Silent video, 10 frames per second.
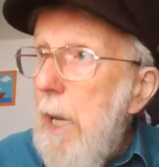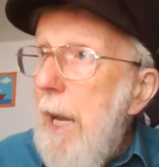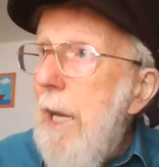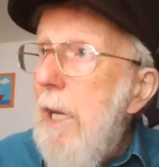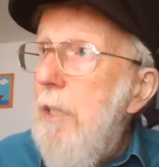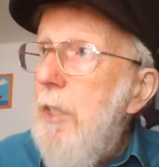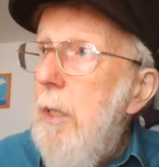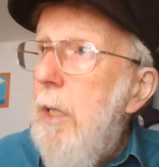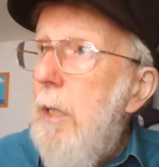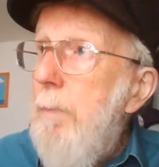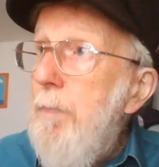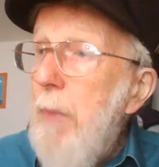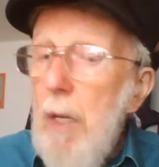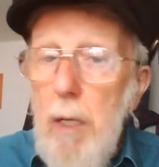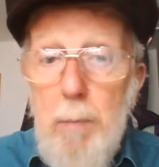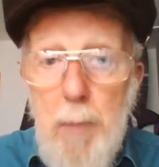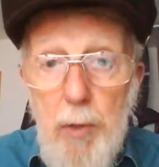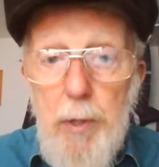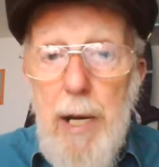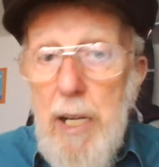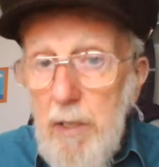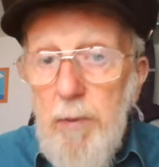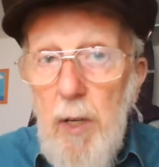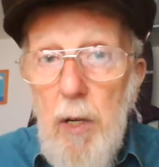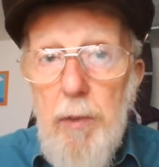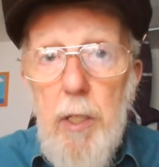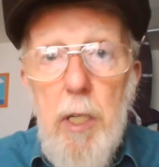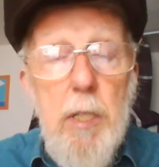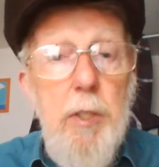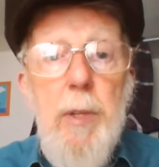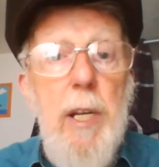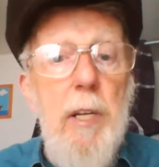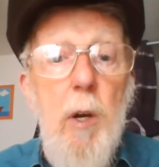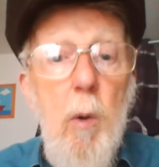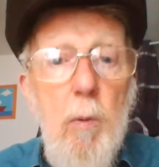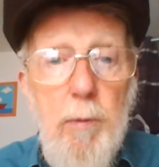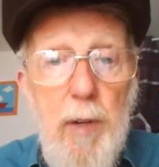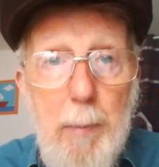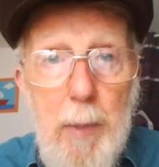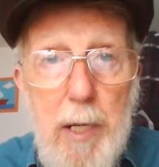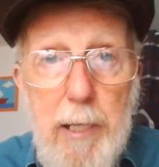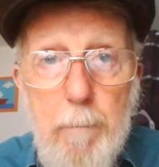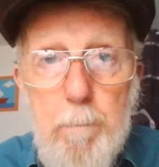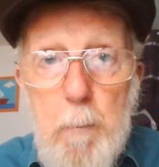had a mother and a father, so they had a whole family.